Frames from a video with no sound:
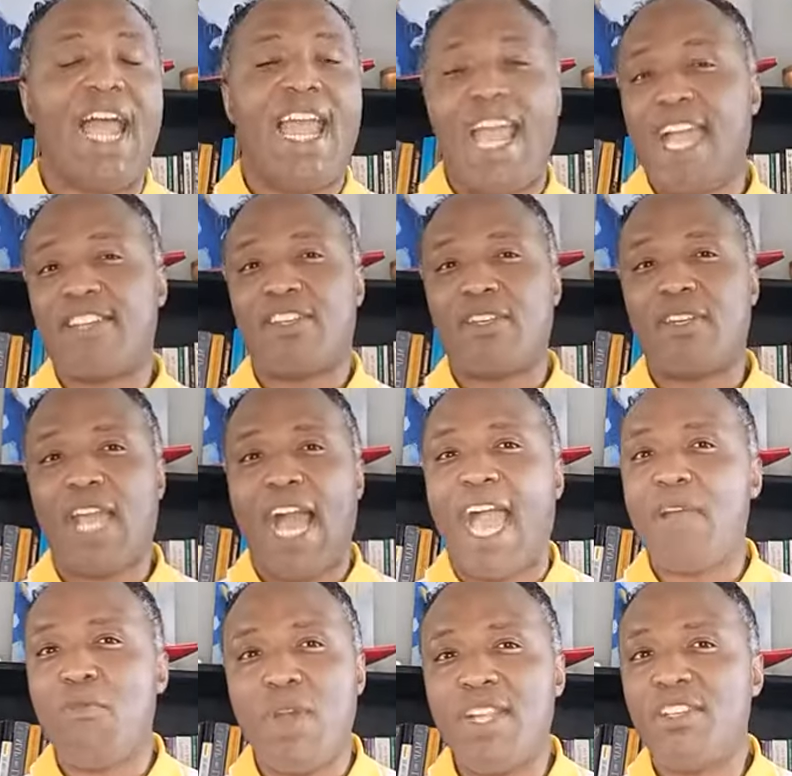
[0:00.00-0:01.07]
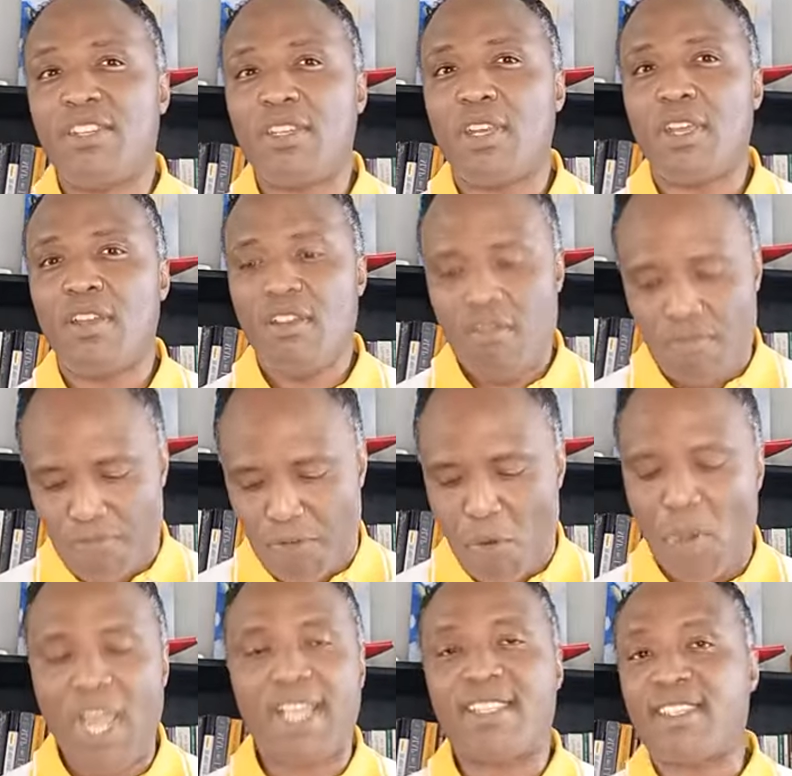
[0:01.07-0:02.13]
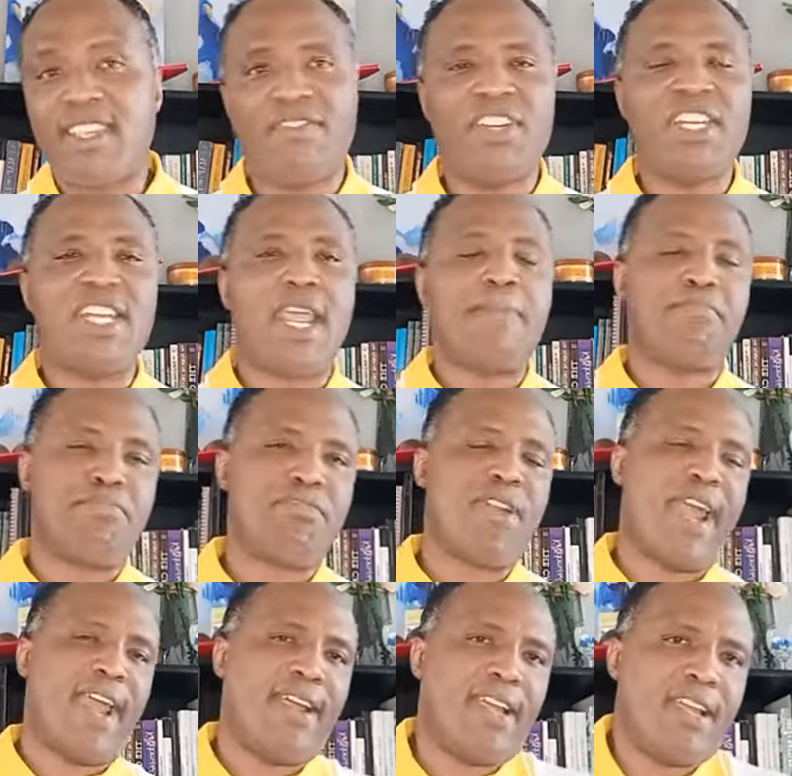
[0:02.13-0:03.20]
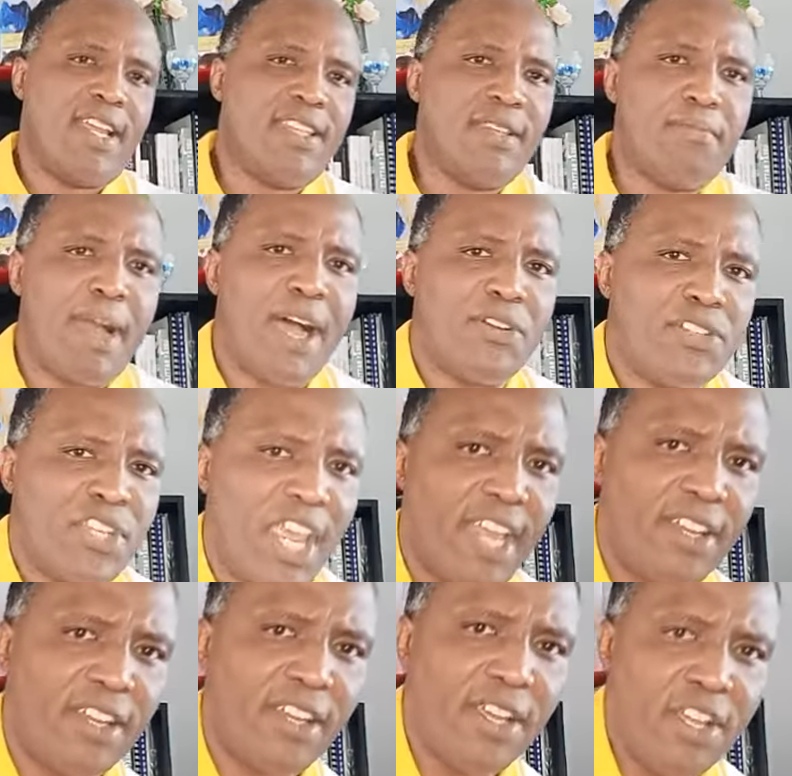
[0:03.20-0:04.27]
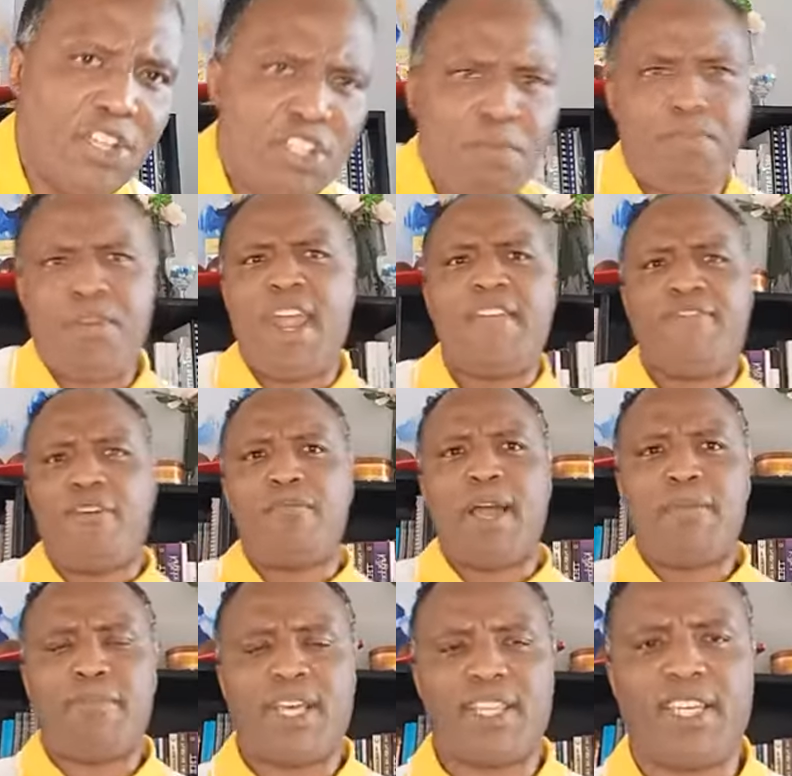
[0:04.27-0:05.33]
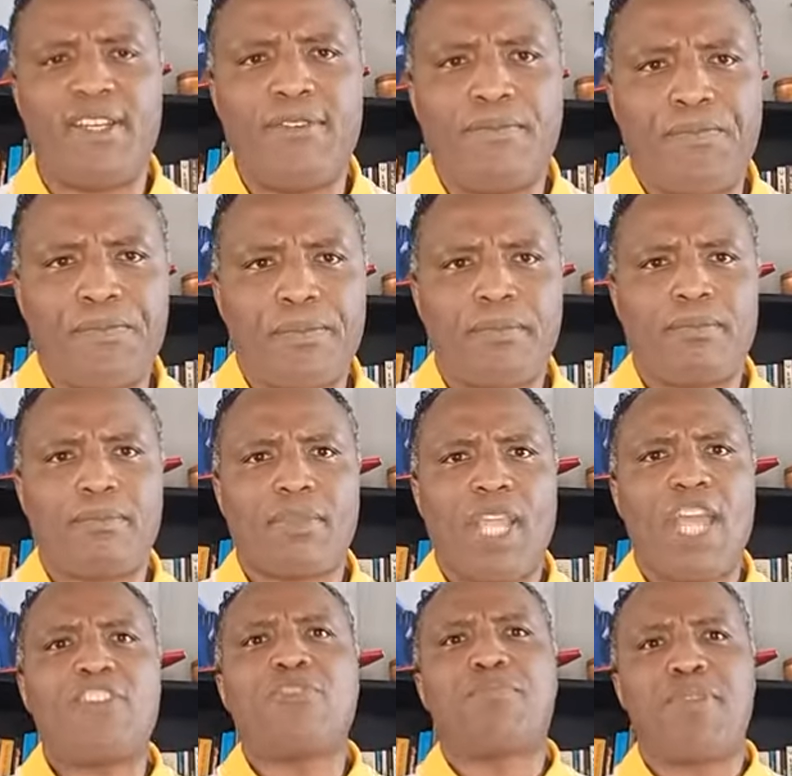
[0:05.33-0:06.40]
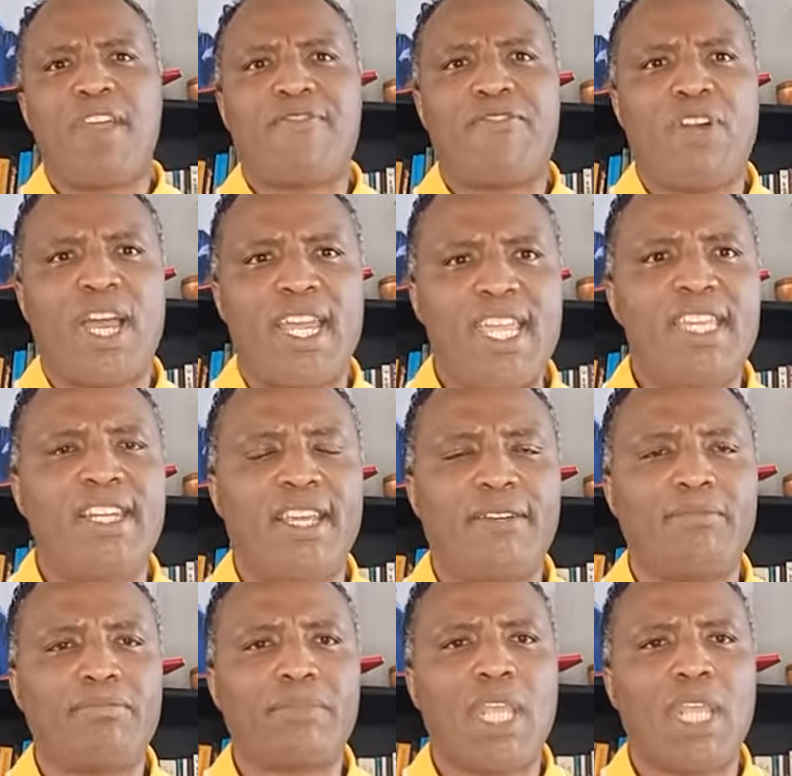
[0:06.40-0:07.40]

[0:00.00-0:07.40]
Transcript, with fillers: had I went for a seven day prayer in the mountain to pray for my mother and to pray for her healing.